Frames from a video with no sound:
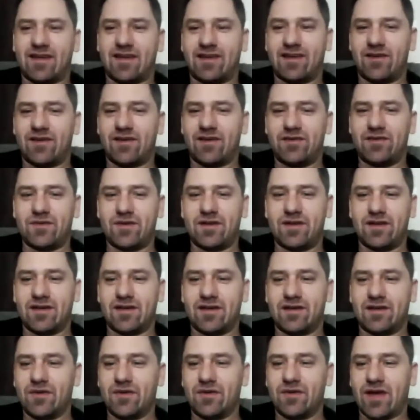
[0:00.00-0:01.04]
and you're doing
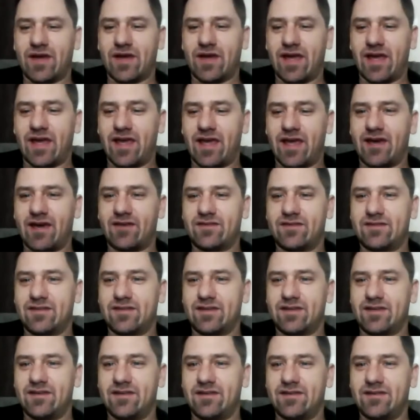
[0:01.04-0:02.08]
a Google Hangout
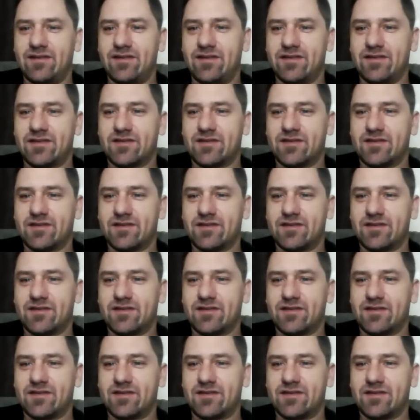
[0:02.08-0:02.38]
and you